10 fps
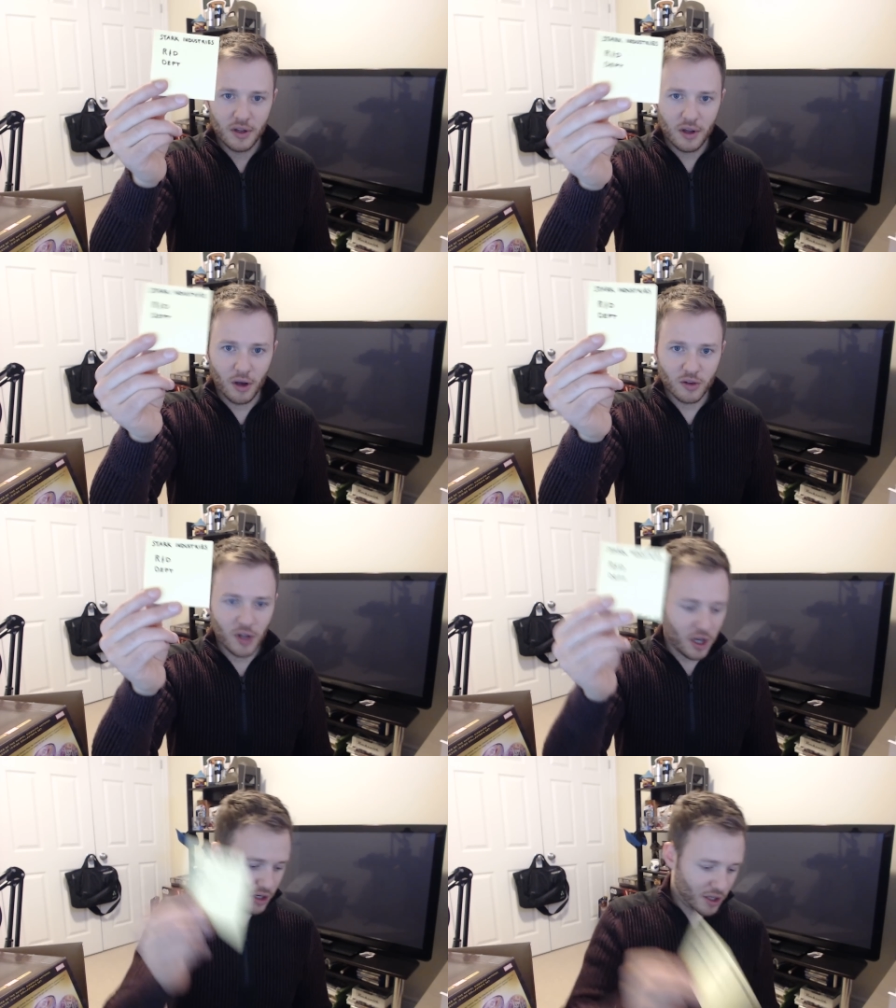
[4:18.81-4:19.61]
Also
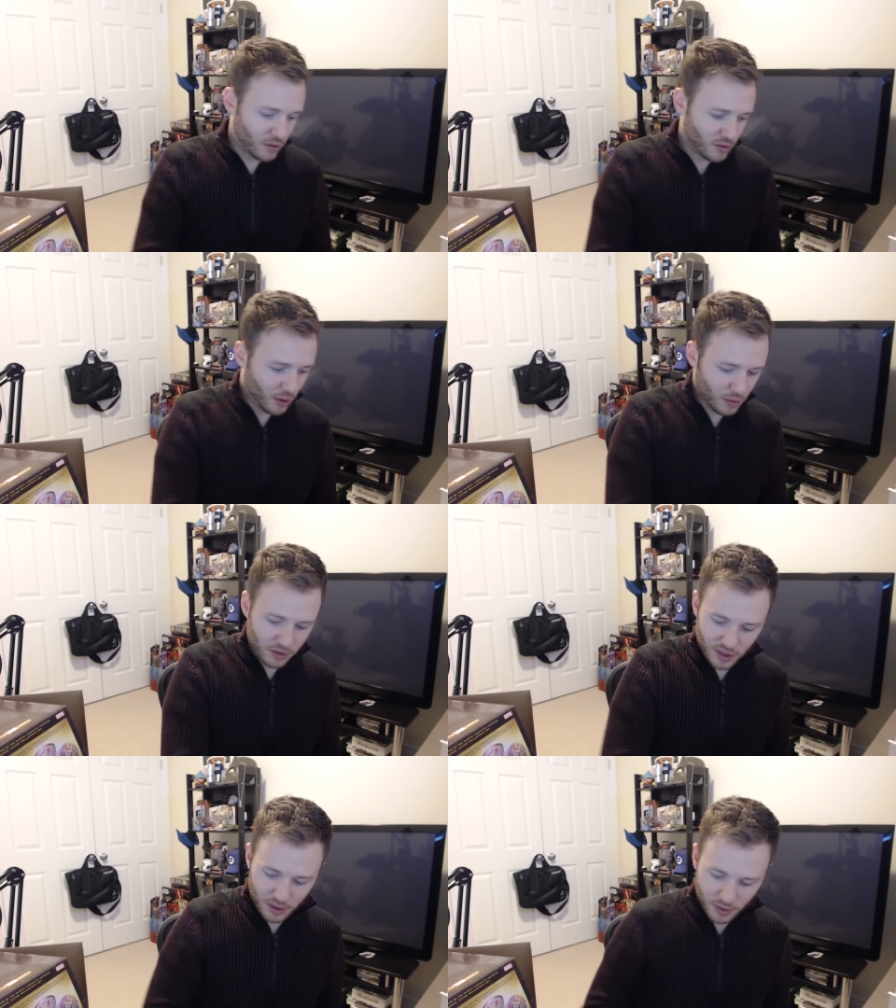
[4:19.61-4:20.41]
not going to use those
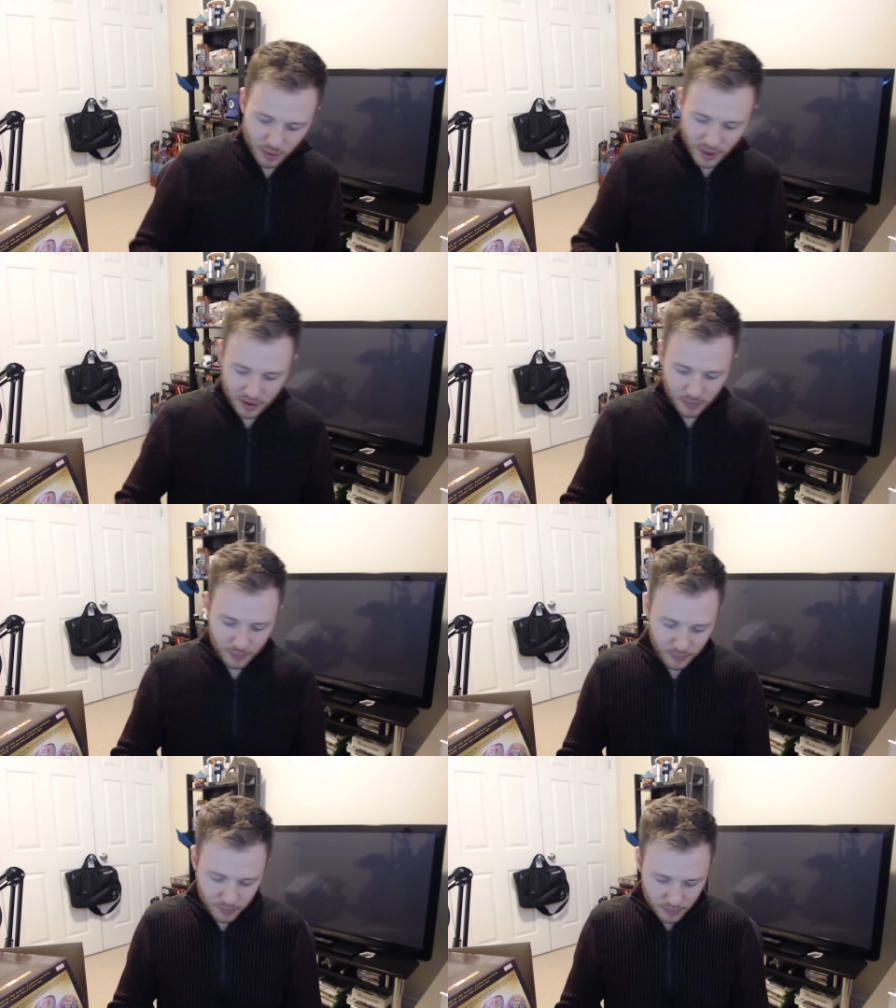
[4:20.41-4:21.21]
because I don't want to waste them.
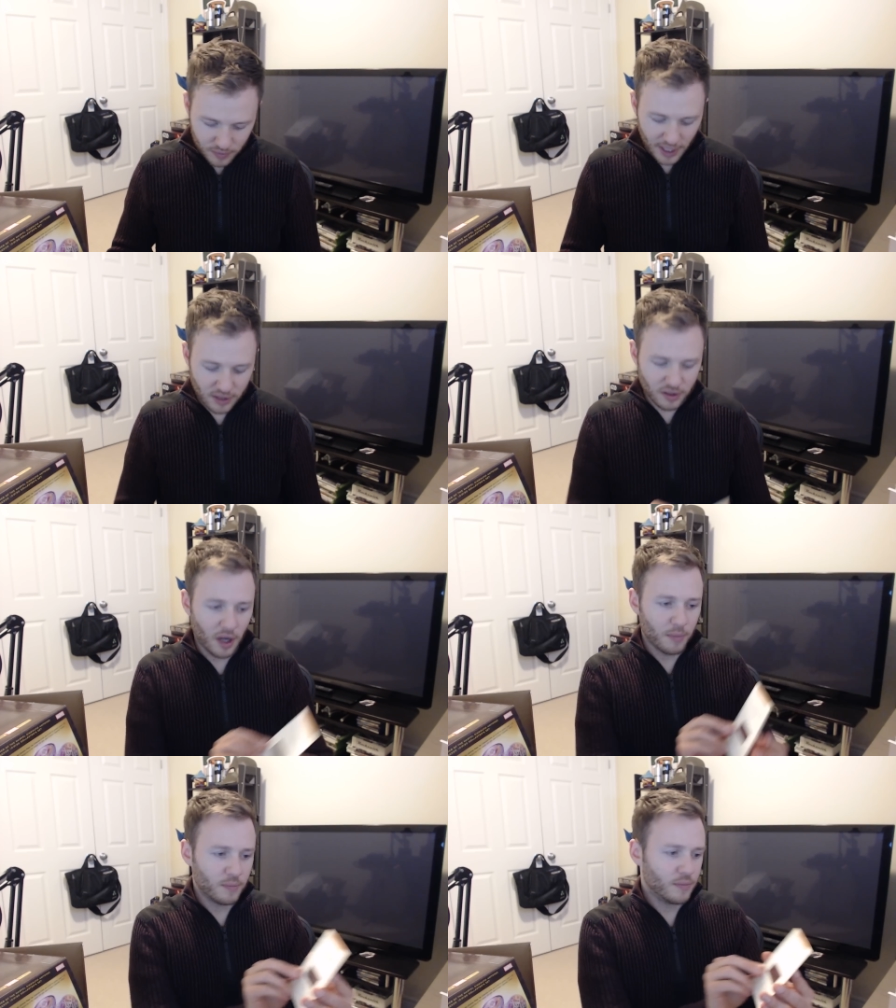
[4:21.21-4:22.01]
Next up,